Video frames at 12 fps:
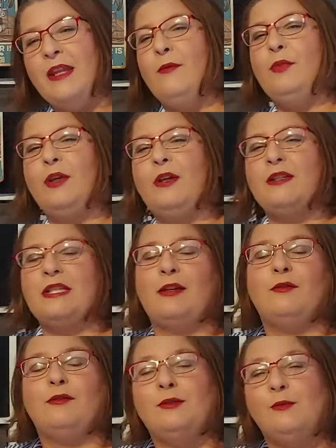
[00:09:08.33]
because I
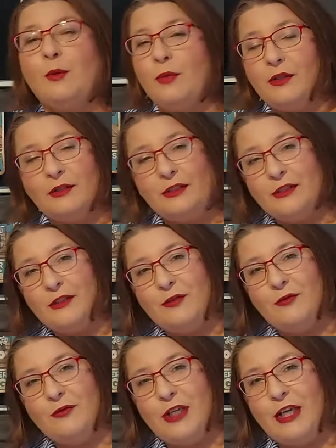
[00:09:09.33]
couldn't be bothered to
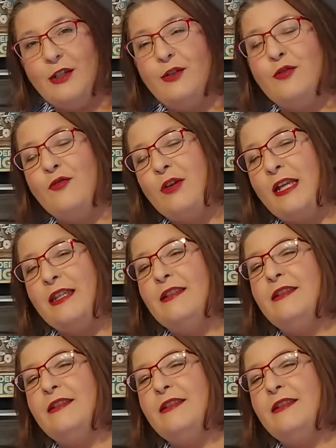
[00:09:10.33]
change thread,